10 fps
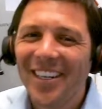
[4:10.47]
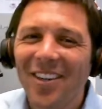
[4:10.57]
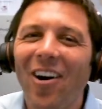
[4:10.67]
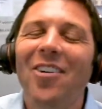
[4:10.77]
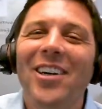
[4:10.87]

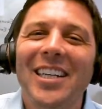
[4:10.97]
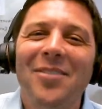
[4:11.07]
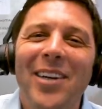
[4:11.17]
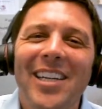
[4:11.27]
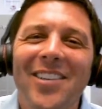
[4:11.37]
Why would
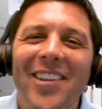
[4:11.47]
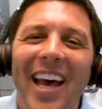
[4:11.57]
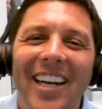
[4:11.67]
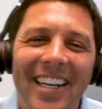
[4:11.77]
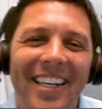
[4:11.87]
anybody do
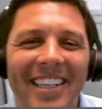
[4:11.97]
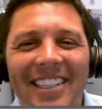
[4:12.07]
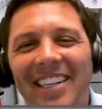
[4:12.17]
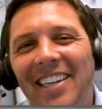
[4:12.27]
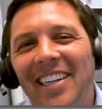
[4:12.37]
that?
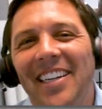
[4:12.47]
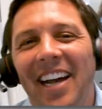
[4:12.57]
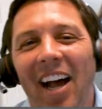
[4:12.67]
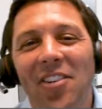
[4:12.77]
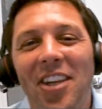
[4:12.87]

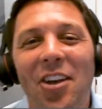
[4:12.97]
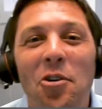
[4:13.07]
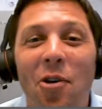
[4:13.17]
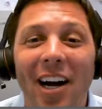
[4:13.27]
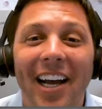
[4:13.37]
I'll tell
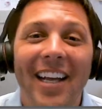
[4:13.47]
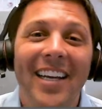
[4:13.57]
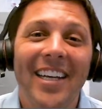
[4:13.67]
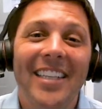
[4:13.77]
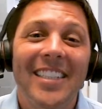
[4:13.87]
you why.
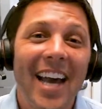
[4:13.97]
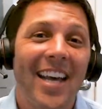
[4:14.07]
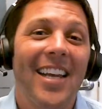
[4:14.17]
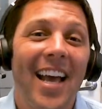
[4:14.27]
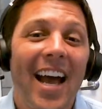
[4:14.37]

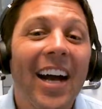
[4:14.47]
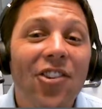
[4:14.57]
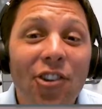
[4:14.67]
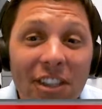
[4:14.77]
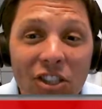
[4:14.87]
Data
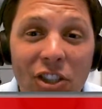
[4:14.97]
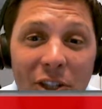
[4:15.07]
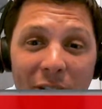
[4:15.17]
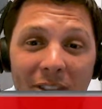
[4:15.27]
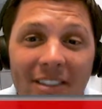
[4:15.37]
actually
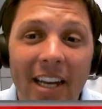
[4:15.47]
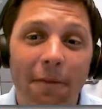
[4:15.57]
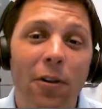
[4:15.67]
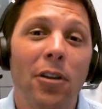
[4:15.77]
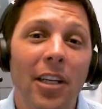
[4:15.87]
shows that
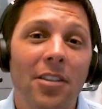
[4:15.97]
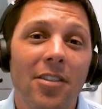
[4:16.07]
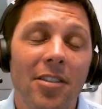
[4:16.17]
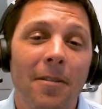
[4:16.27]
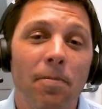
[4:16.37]
if you
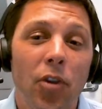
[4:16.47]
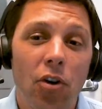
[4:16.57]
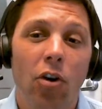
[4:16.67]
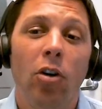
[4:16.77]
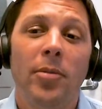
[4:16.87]
list
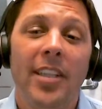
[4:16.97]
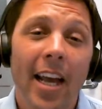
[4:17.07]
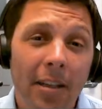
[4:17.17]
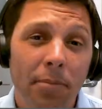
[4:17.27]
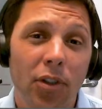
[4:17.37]
your home
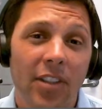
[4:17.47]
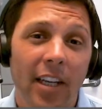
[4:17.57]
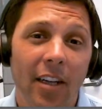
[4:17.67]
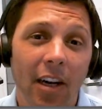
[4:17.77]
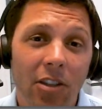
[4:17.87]

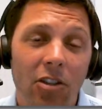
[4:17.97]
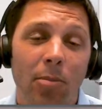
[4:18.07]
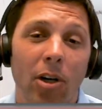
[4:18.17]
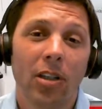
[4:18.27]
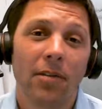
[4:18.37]
10% under
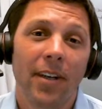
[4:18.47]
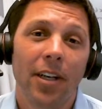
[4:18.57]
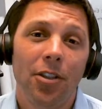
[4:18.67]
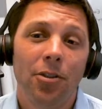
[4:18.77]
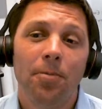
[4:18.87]
market
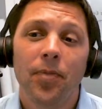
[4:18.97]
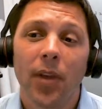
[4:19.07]
value,